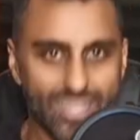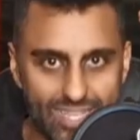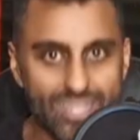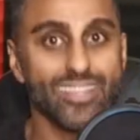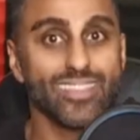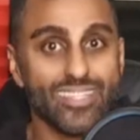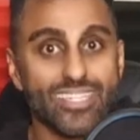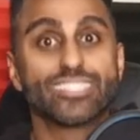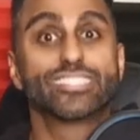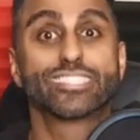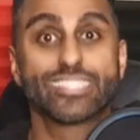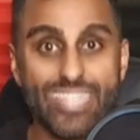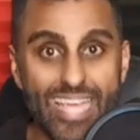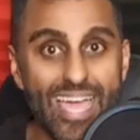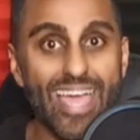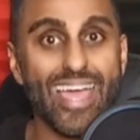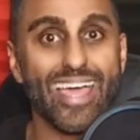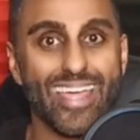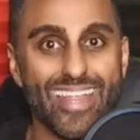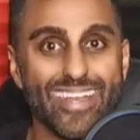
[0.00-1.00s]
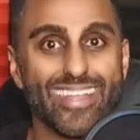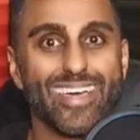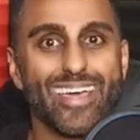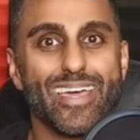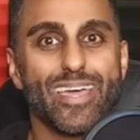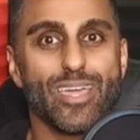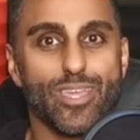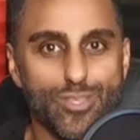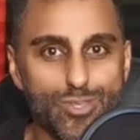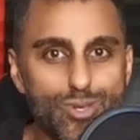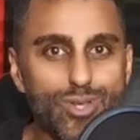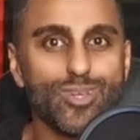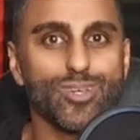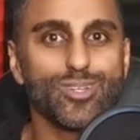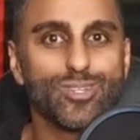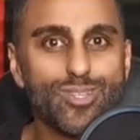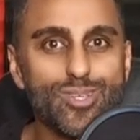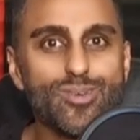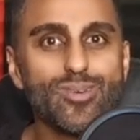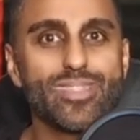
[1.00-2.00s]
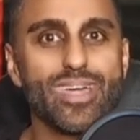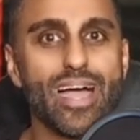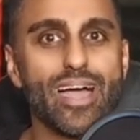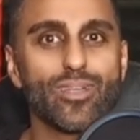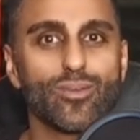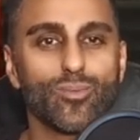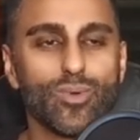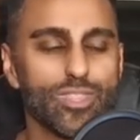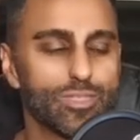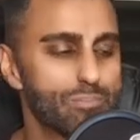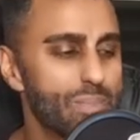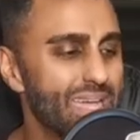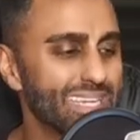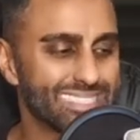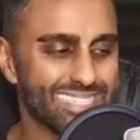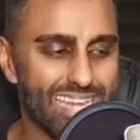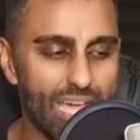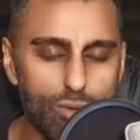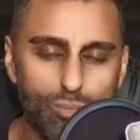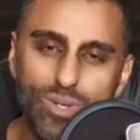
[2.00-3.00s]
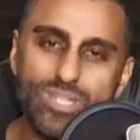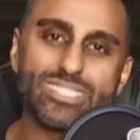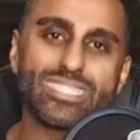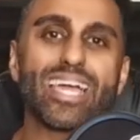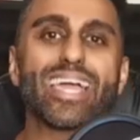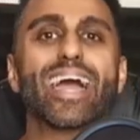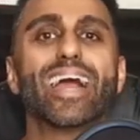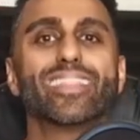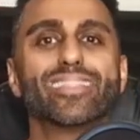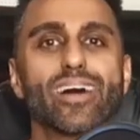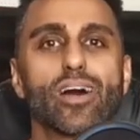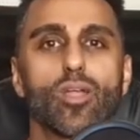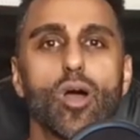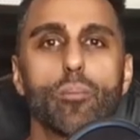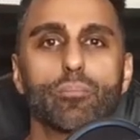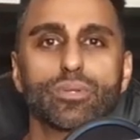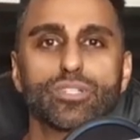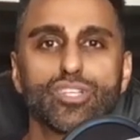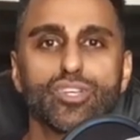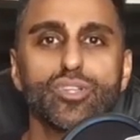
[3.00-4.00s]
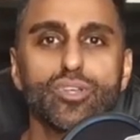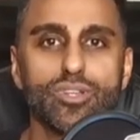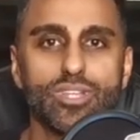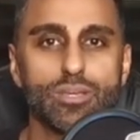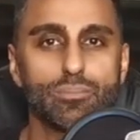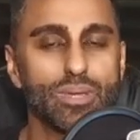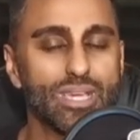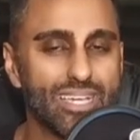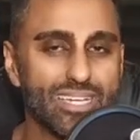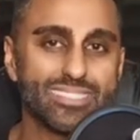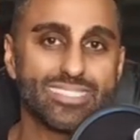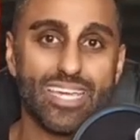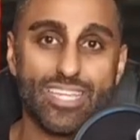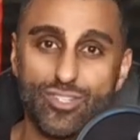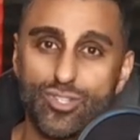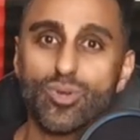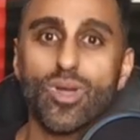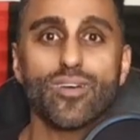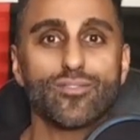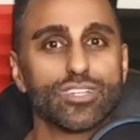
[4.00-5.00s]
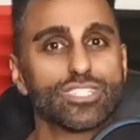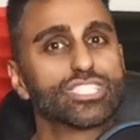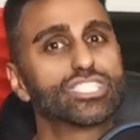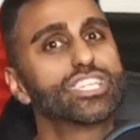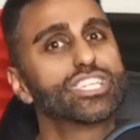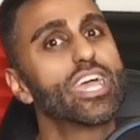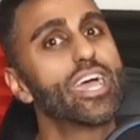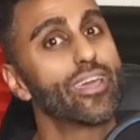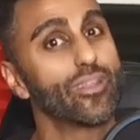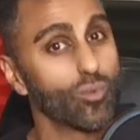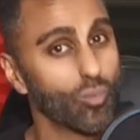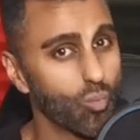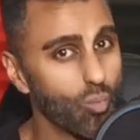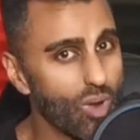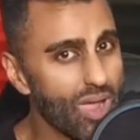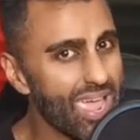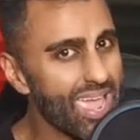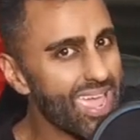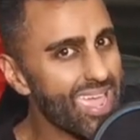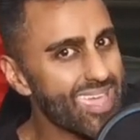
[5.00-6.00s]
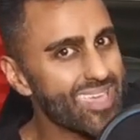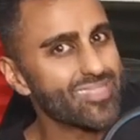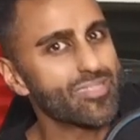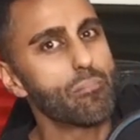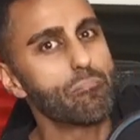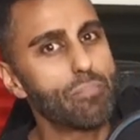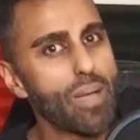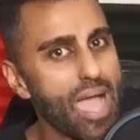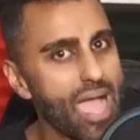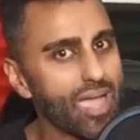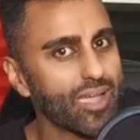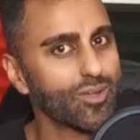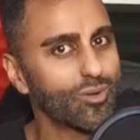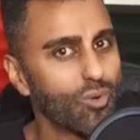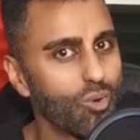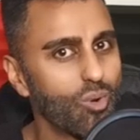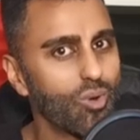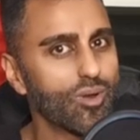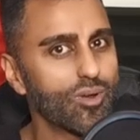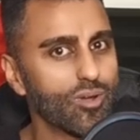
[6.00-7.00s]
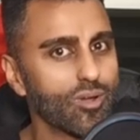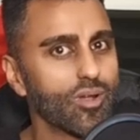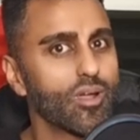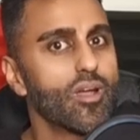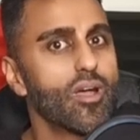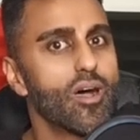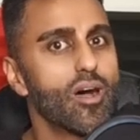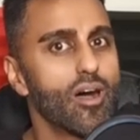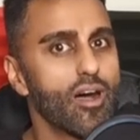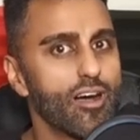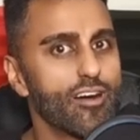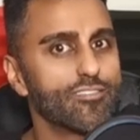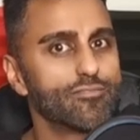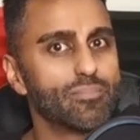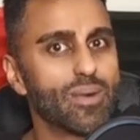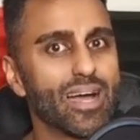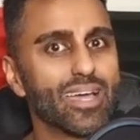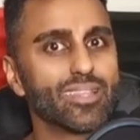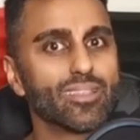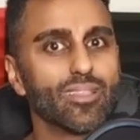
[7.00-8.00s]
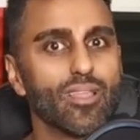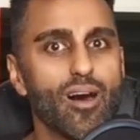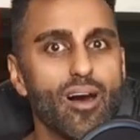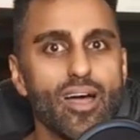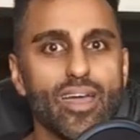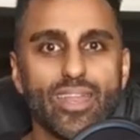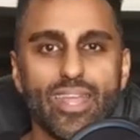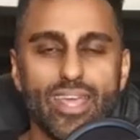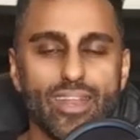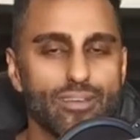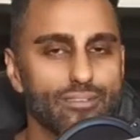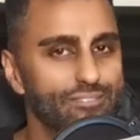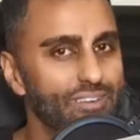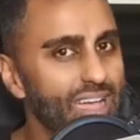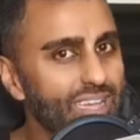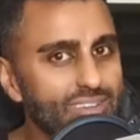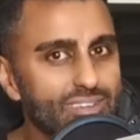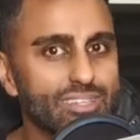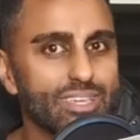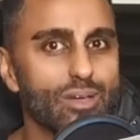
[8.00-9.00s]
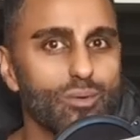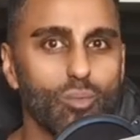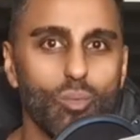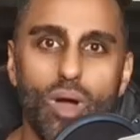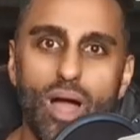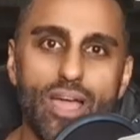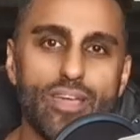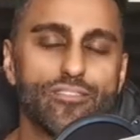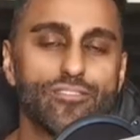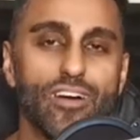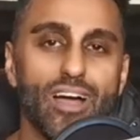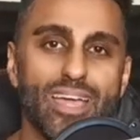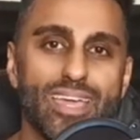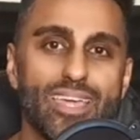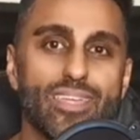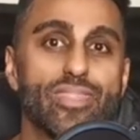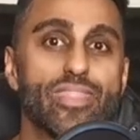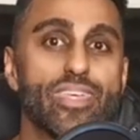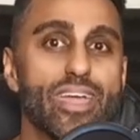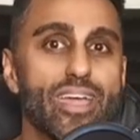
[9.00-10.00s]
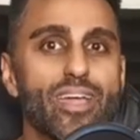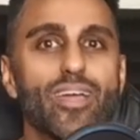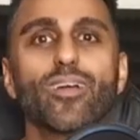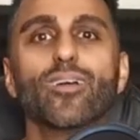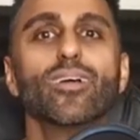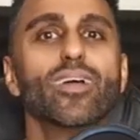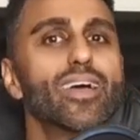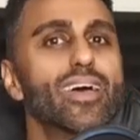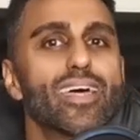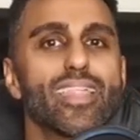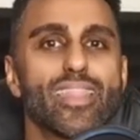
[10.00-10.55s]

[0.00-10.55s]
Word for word: in the shed. You could do that with mesh. And I wish I had that opportunity because I do have a shed way in the back corner of my lot. And if I could get Wi Fi there,